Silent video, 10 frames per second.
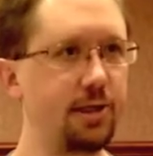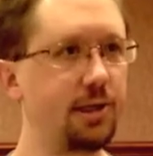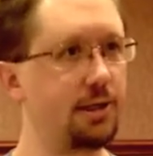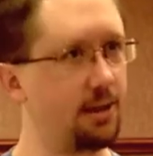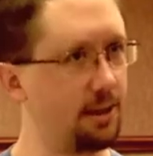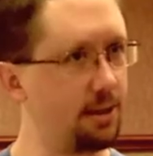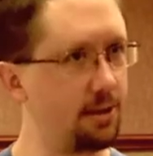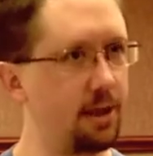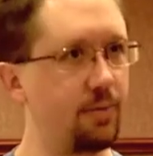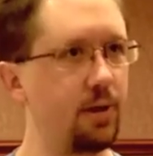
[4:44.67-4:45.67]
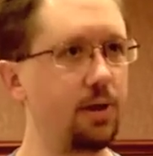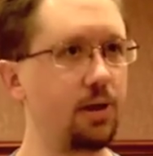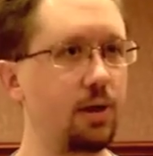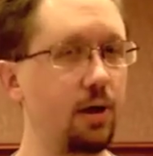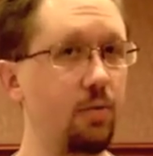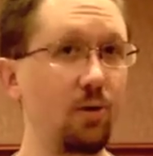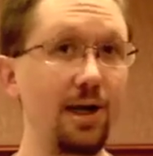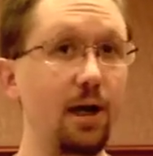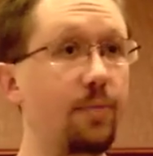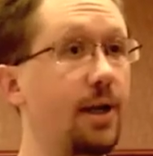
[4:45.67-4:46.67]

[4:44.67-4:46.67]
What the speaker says: It's still a little nebulous. Right now,